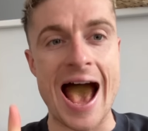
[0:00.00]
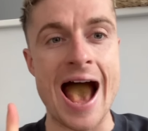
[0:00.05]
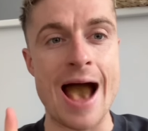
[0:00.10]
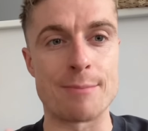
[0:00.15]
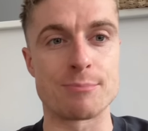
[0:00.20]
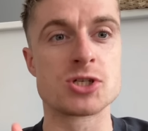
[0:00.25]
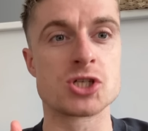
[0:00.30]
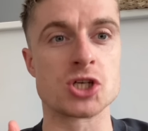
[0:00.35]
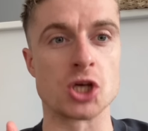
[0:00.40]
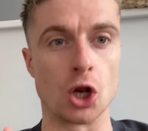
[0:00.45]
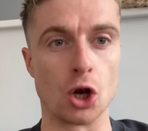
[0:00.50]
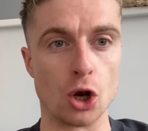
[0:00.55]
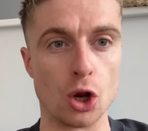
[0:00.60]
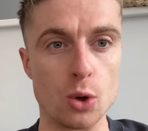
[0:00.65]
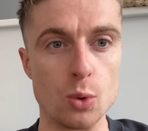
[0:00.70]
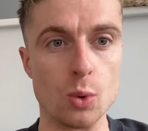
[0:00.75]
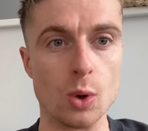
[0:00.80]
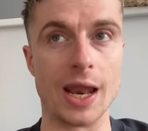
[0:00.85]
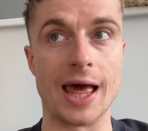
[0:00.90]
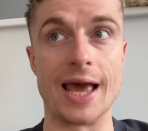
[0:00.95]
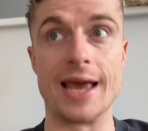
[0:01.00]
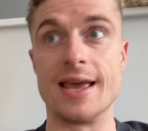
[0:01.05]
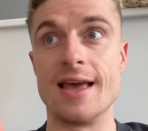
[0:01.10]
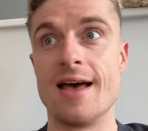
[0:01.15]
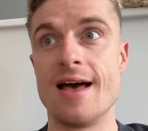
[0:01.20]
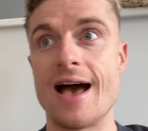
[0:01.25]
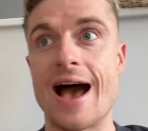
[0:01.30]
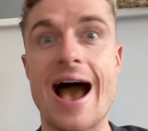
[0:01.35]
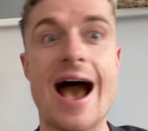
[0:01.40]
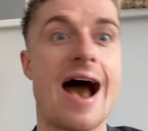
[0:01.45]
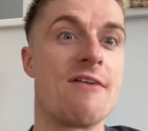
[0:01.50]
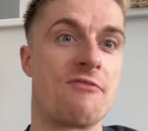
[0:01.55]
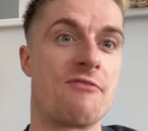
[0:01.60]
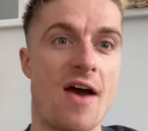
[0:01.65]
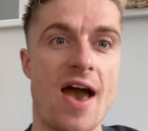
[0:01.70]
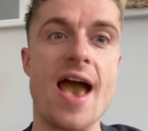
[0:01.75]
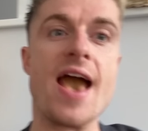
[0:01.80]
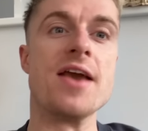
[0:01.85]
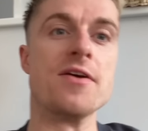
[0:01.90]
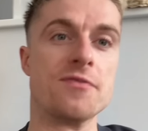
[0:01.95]
absolutely have
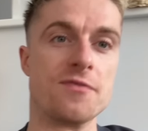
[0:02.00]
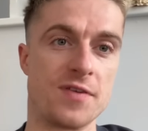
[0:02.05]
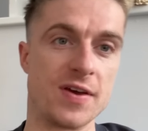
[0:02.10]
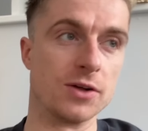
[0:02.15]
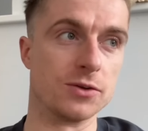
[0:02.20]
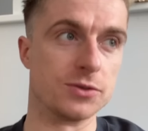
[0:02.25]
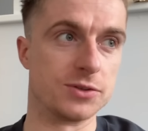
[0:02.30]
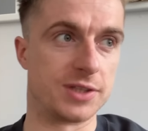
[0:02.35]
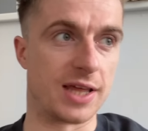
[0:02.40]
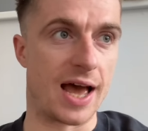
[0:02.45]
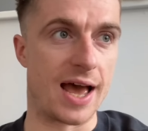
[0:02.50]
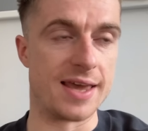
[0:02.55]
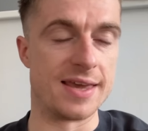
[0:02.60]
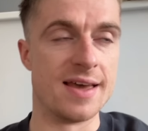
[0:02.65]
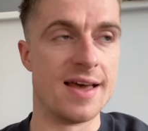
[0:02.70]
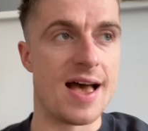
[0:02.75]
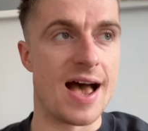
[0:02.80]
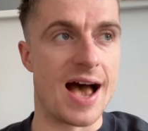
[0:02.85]
a field day.